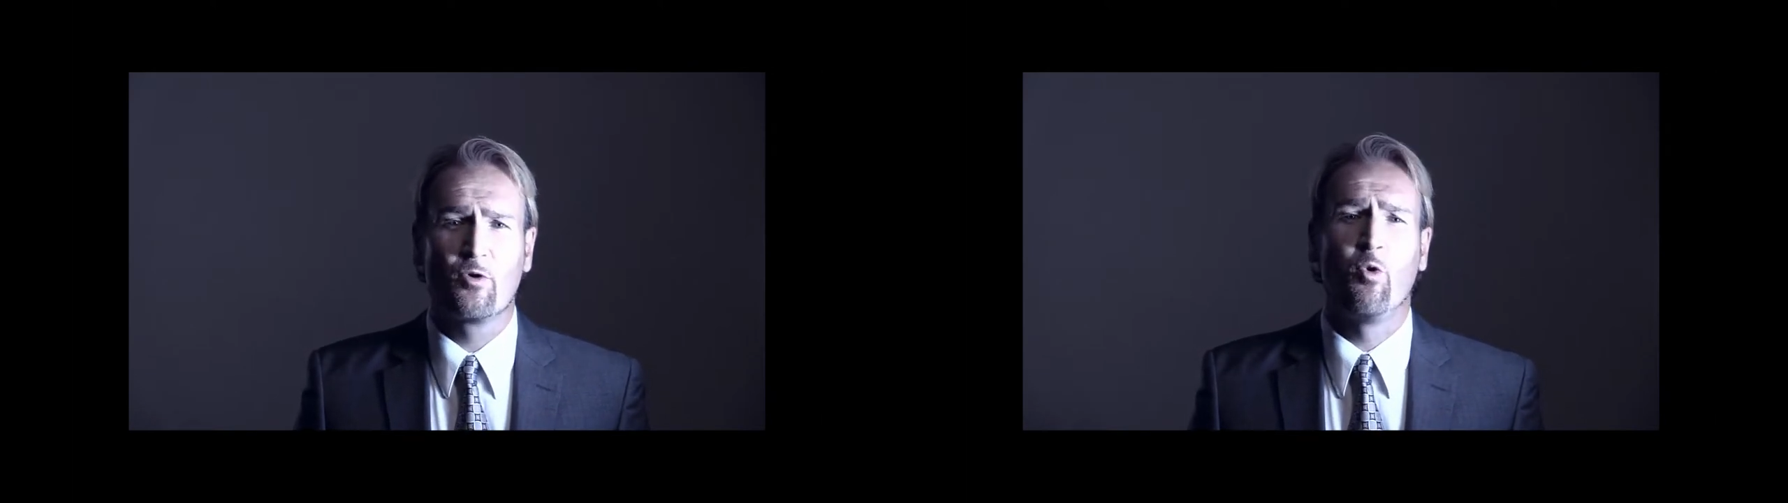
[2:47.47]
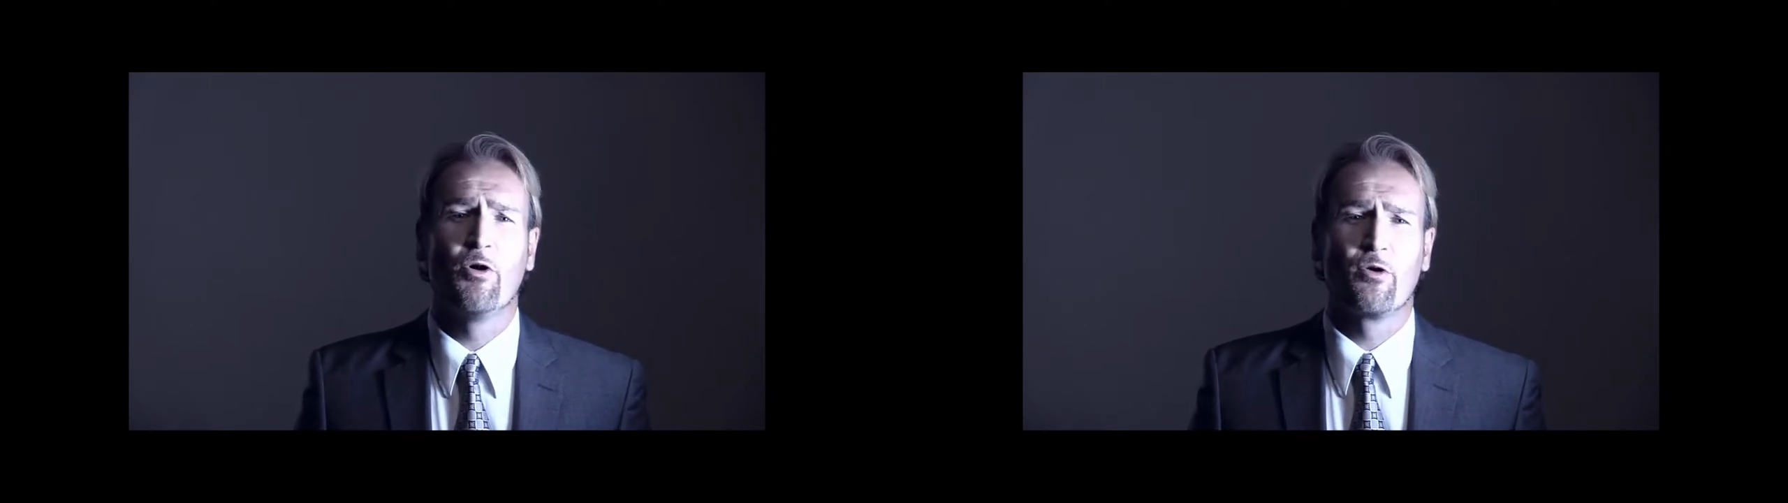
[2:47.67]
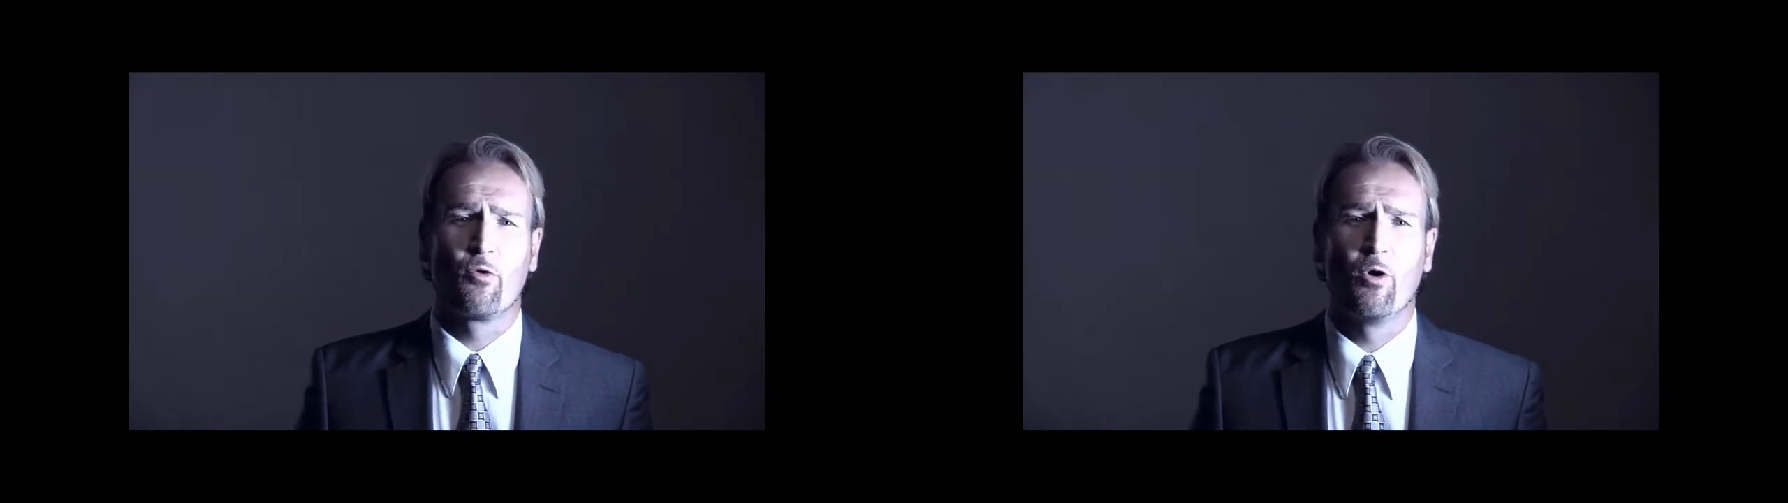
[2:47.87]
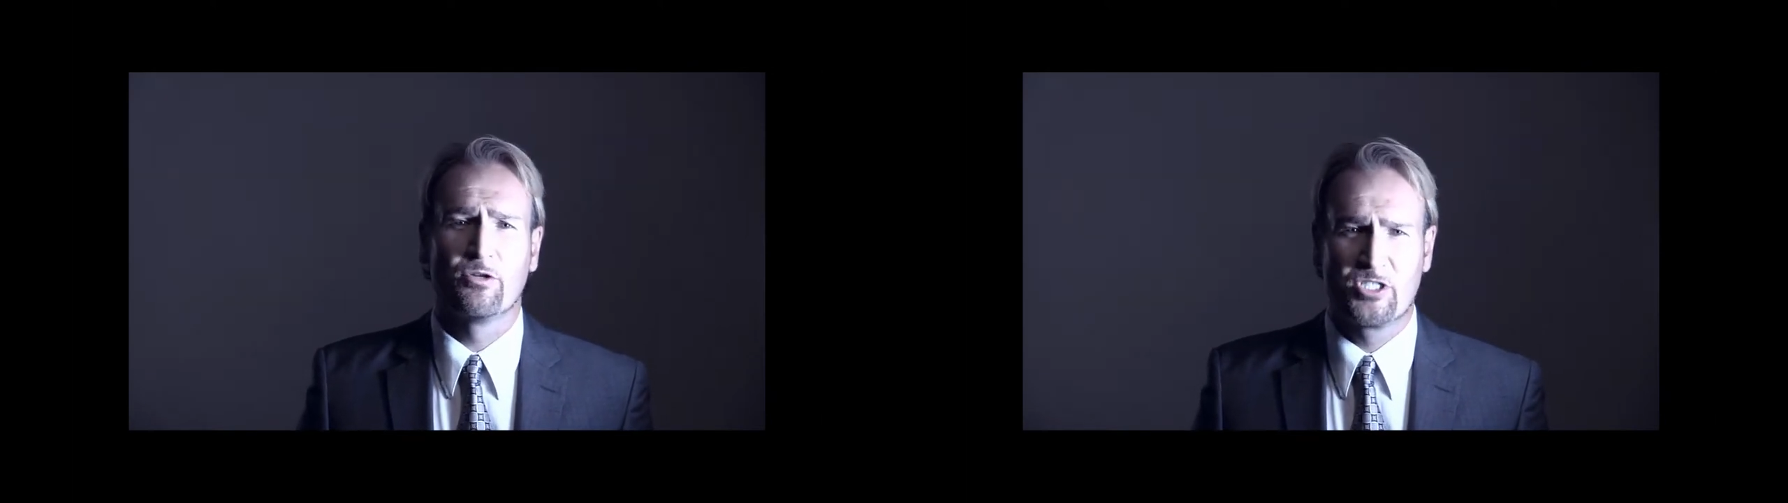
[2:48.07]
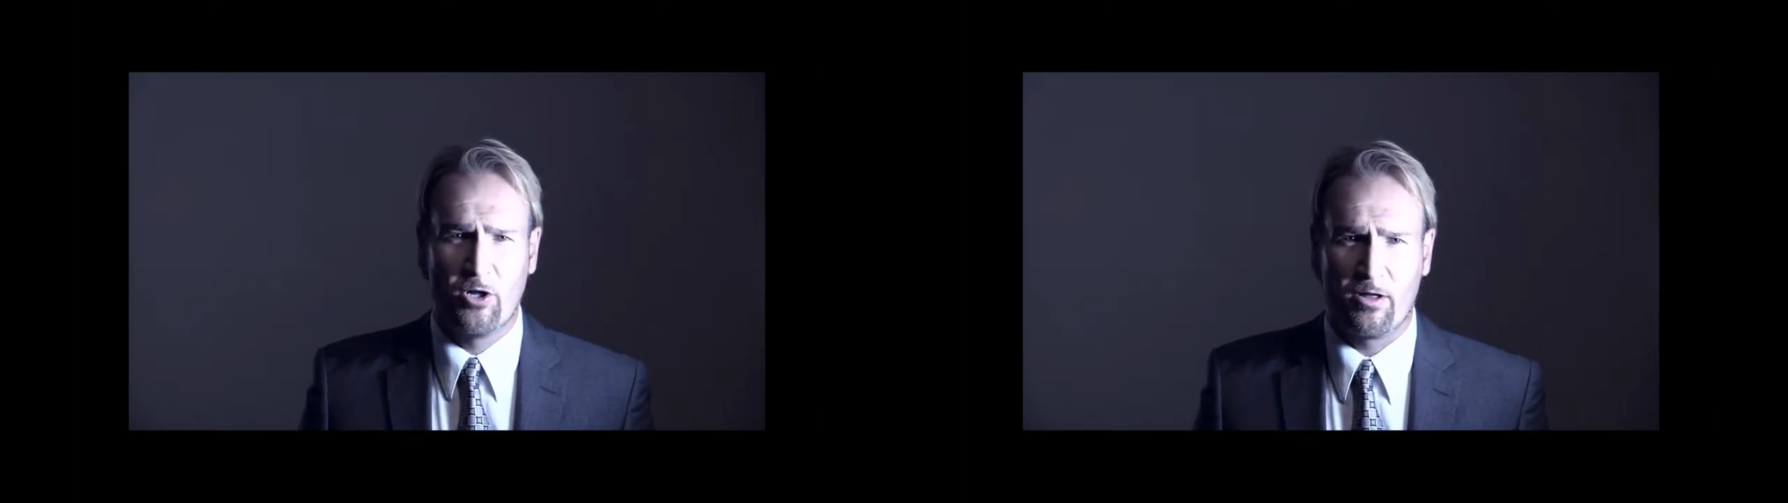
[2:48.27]

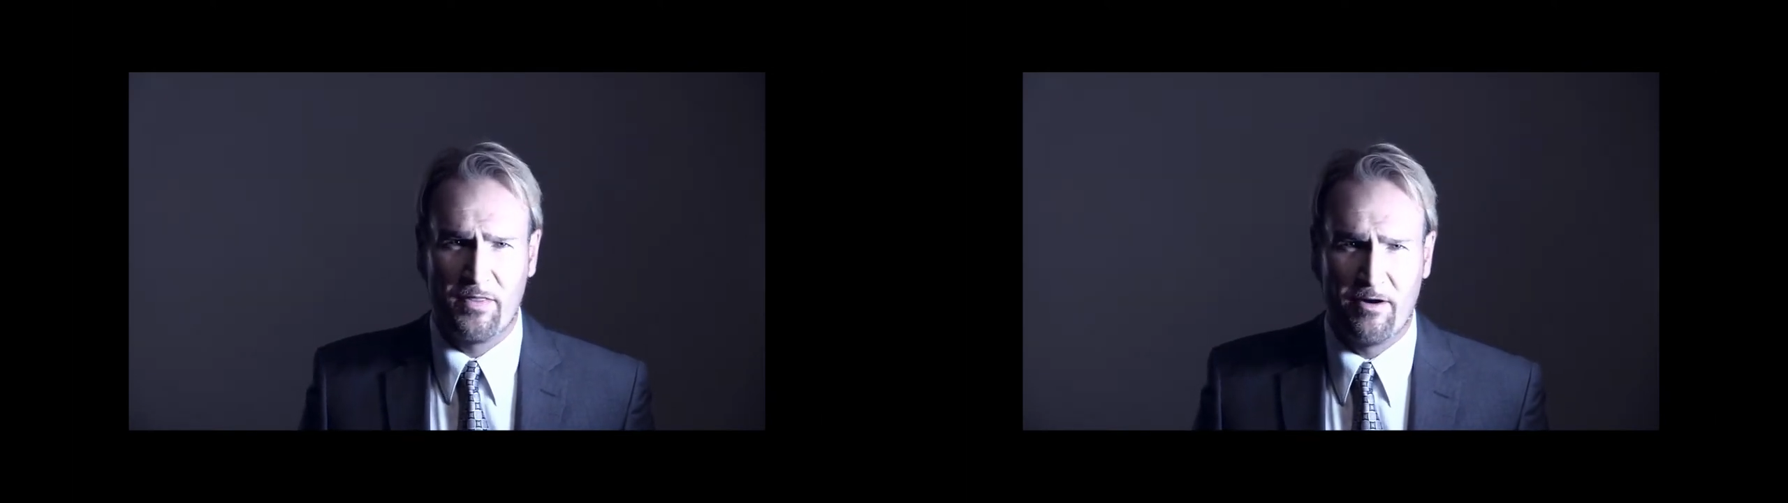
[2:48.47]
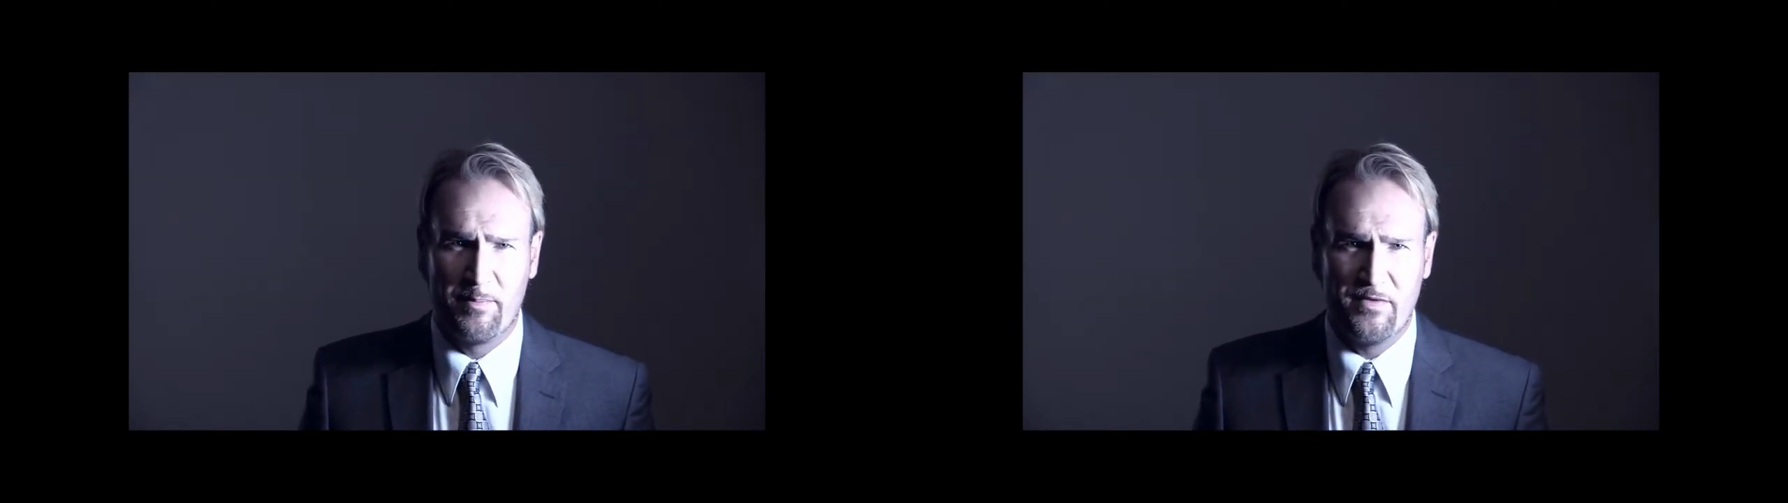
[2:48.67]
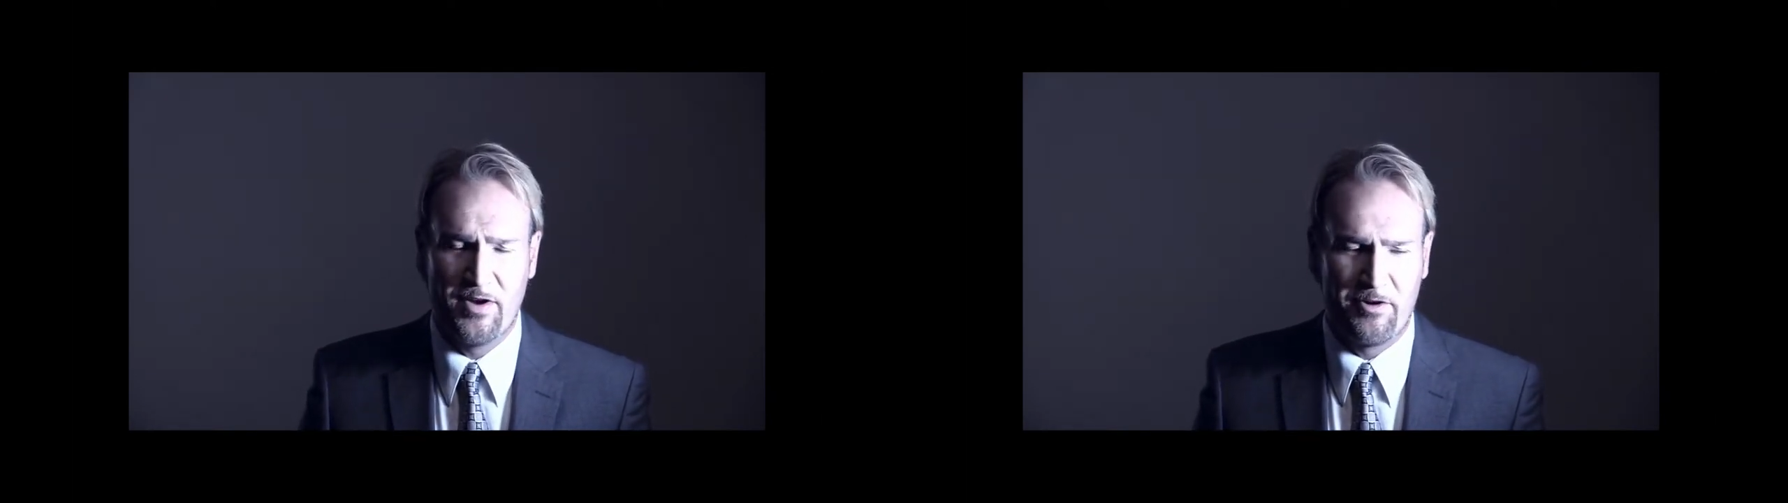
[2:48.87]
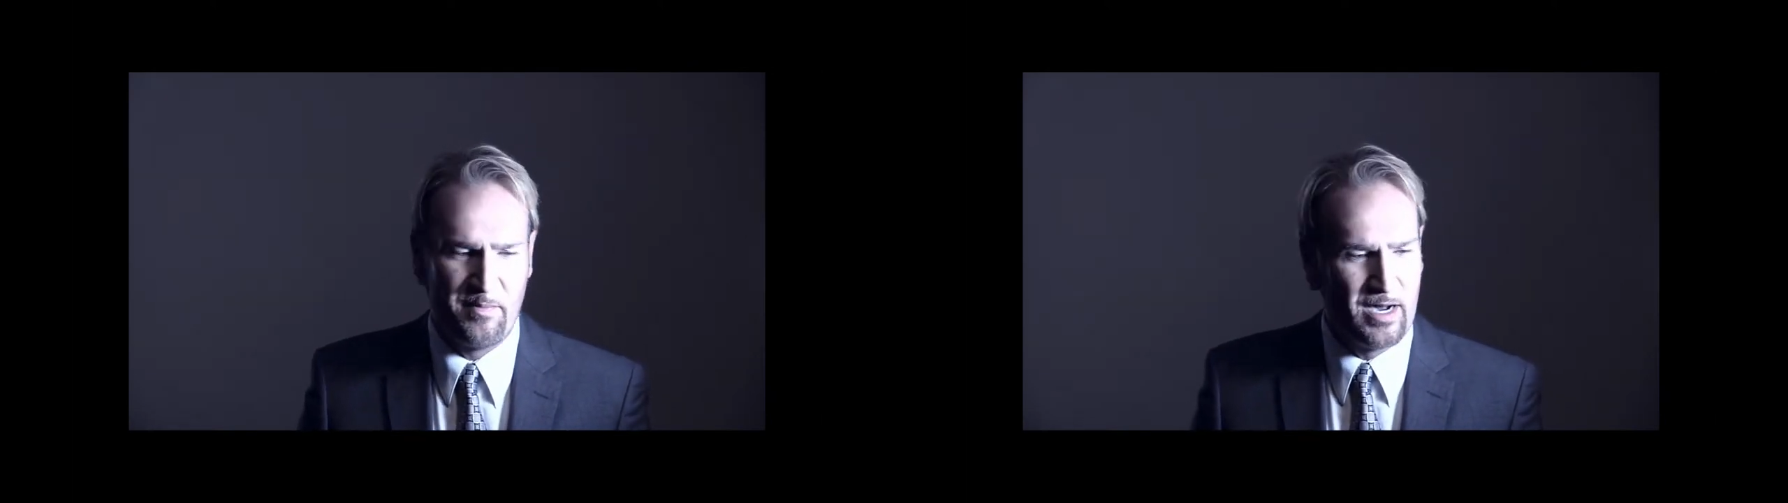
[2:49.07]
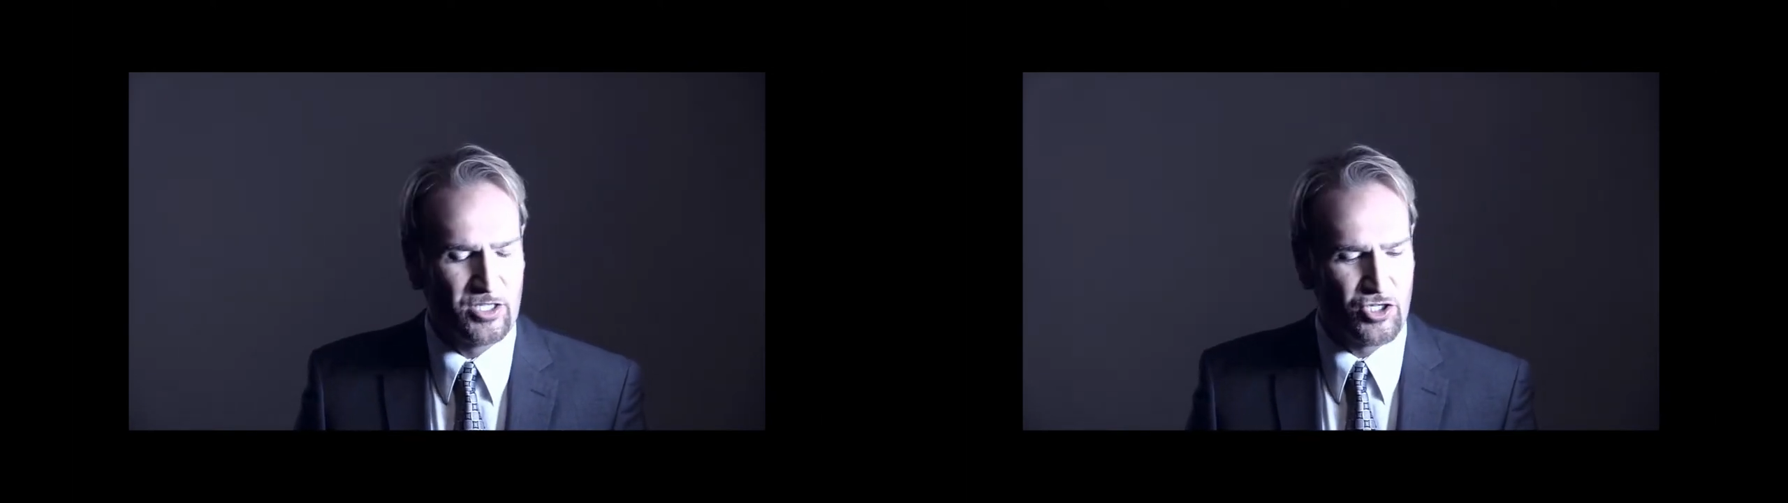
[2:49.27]
quote-unquote talk therapy very
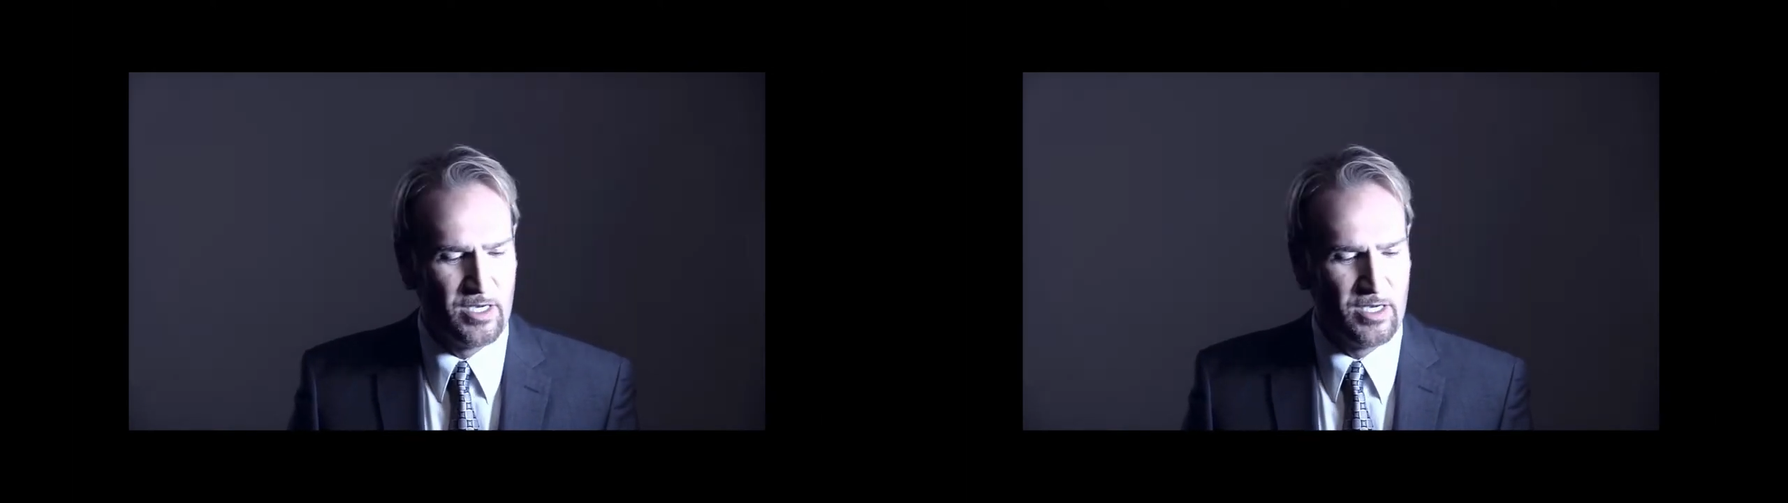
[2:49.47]
much.